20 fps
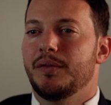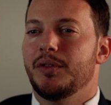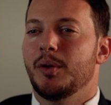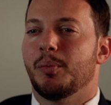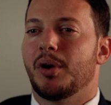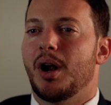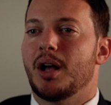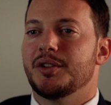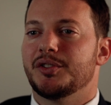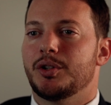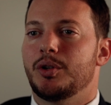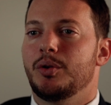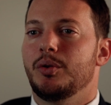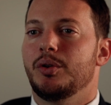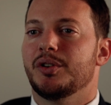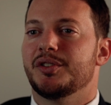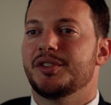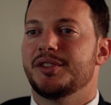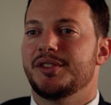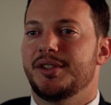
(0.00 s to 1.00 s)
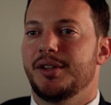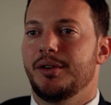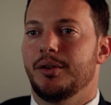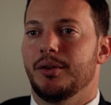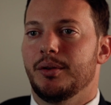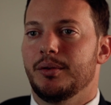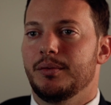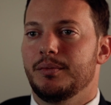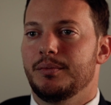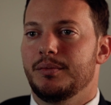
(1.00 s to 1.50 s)
if the prosecutor
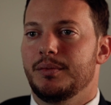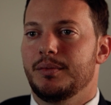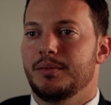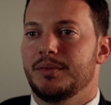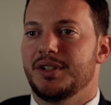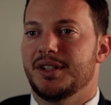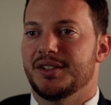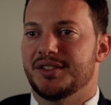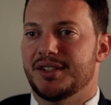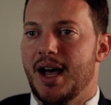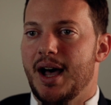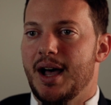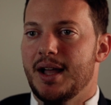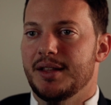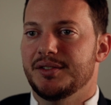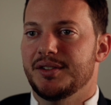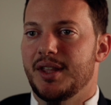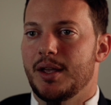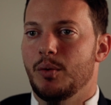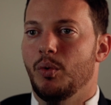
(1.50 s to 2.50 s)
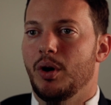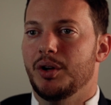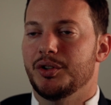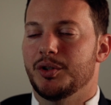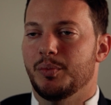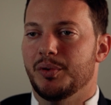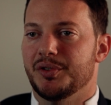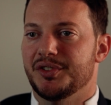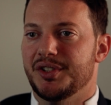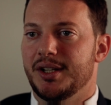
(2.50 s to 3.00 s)
still decides they want to
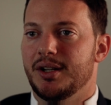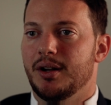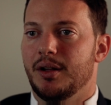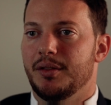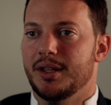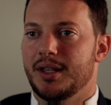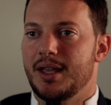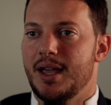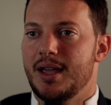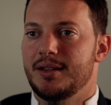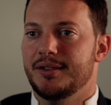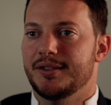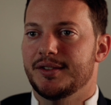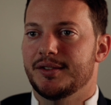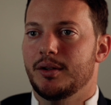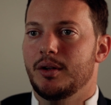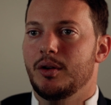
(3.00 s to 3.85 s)
proceed on the case,